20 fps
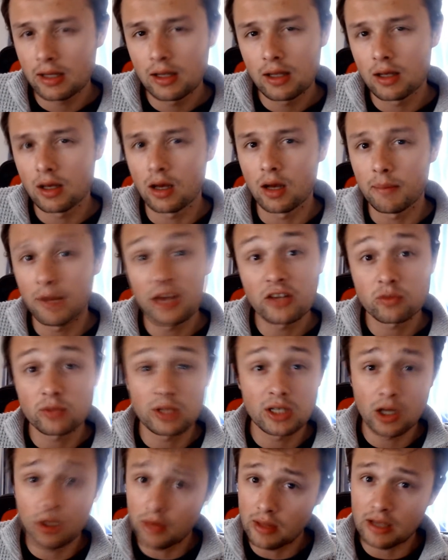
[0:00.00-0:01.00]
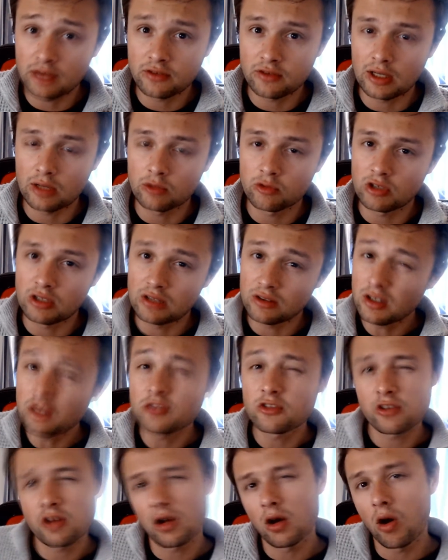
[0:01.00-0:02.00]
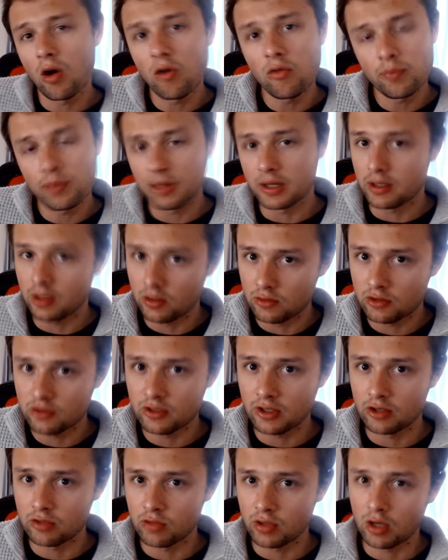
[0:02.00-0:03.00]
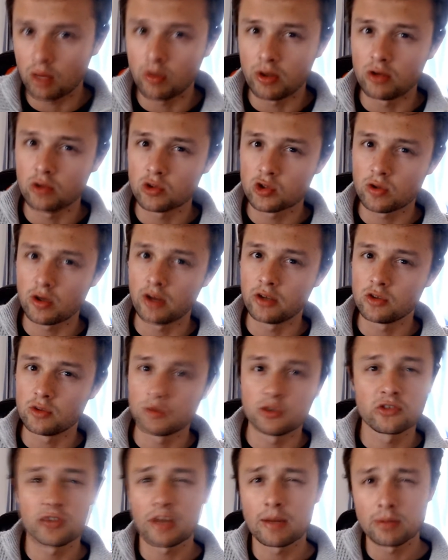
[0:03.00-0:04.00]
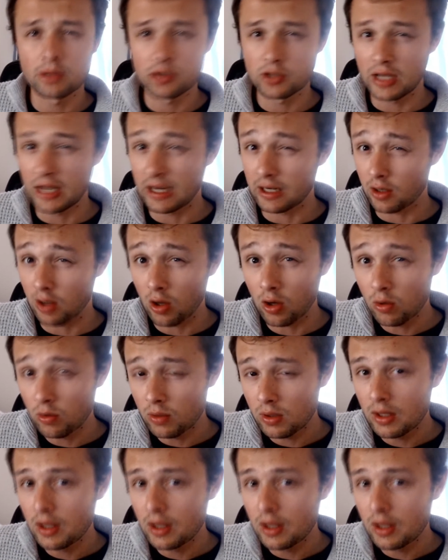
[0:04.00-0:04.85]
As we know, the SDLC does start off being user-centric when you're trying to establish an end goal.